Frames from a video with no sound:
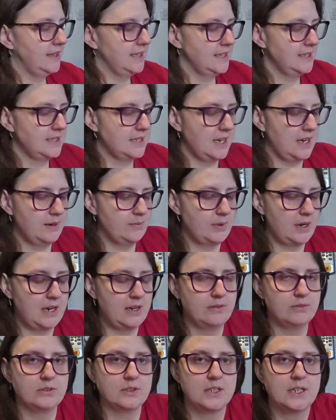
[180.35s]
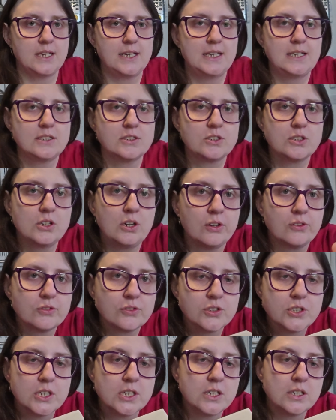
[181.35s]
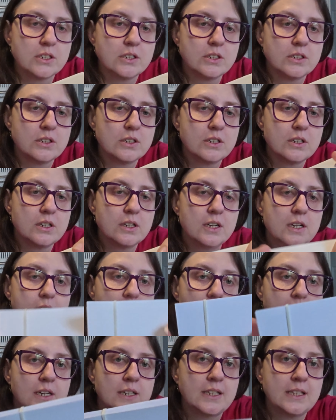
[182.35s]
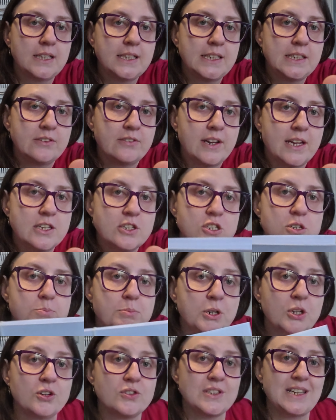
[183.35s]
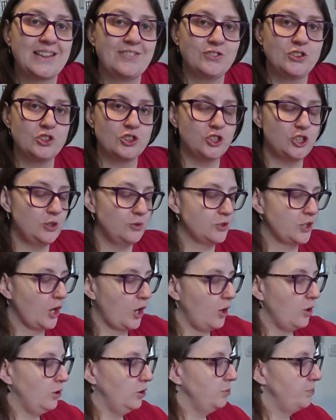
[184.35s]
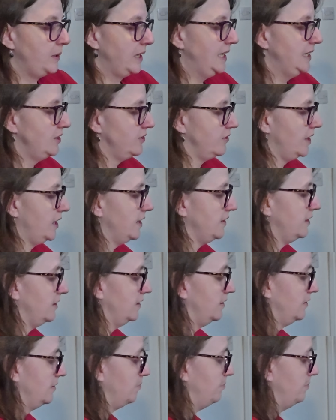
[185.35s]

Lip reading: this time round it's got to a cleaner edge, because I've just used a whole piece rather than